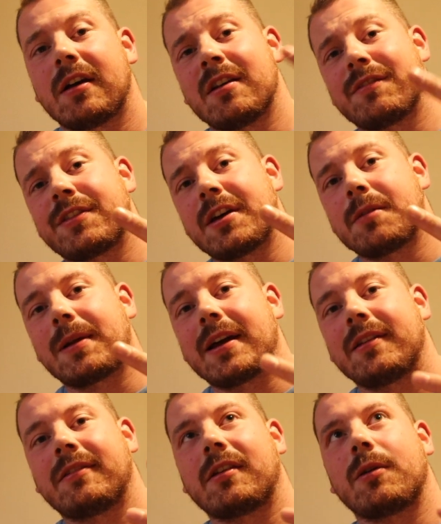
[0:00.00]
another 3rd
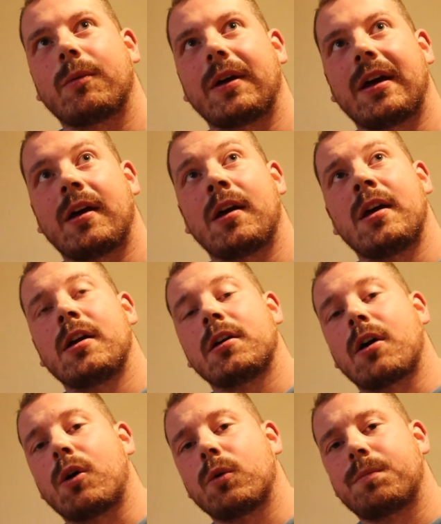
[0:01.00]
place, so we're
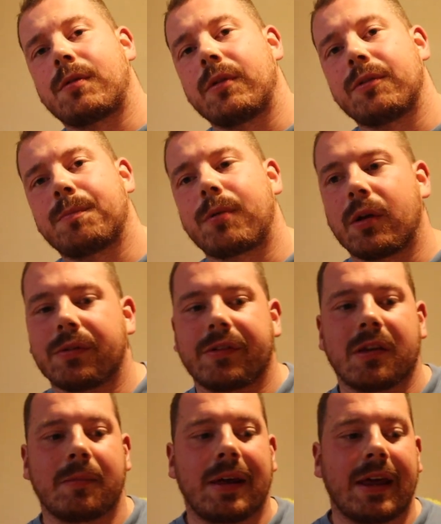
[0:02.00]
gold,
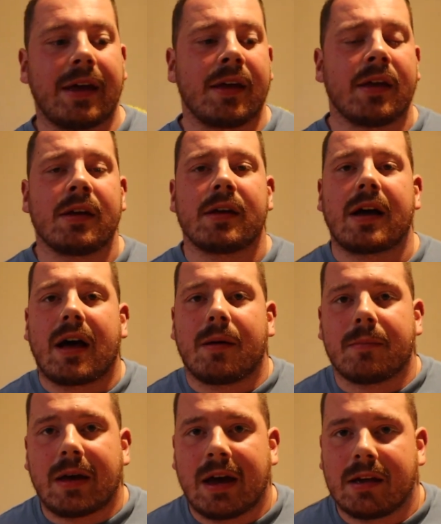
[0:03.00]
bronze at the minute,
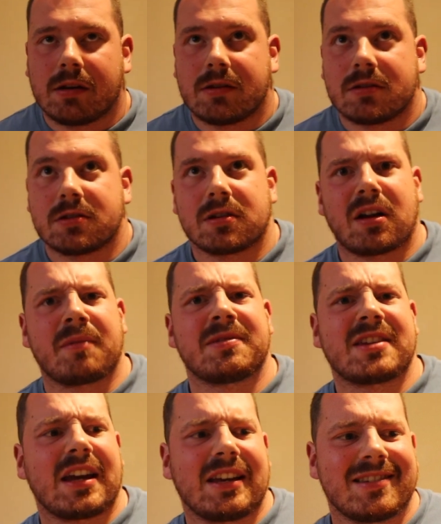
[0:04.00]
and I'm
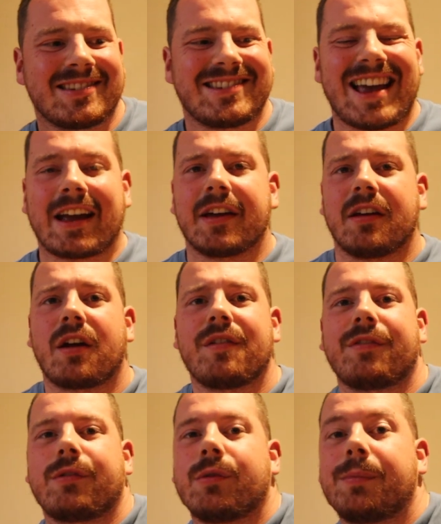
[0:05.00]
sitting in 2nd
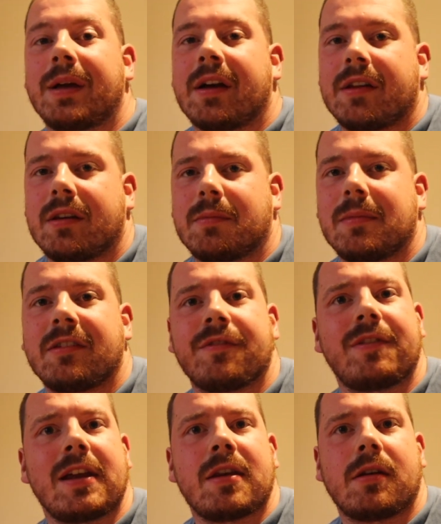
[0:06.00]
overall behind Mr.
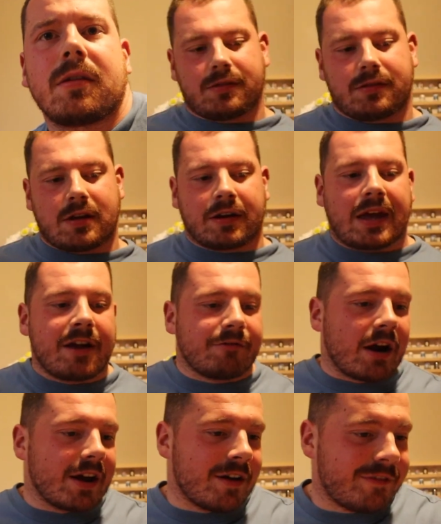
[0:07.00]
Flynn. Okay,
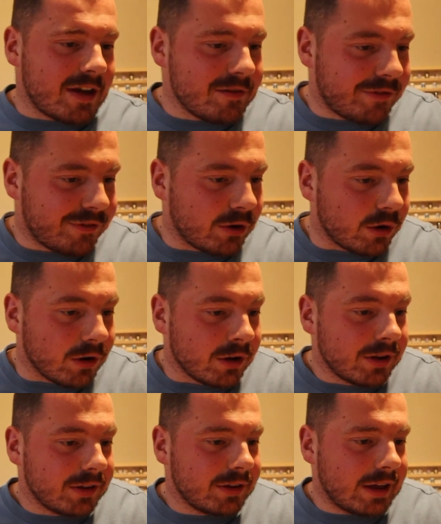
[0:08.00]
right, event
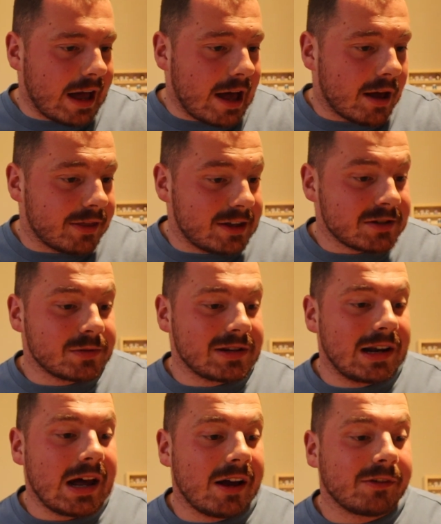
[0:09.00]
4, this was
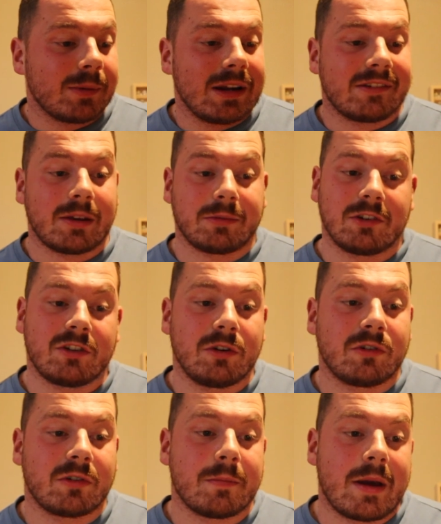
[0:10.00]
a last minute
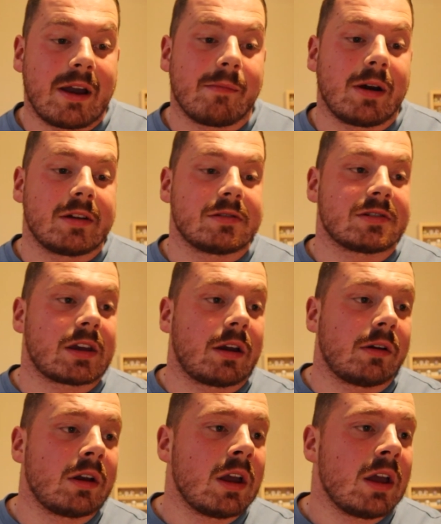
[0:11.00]
substitution, bear in mind, so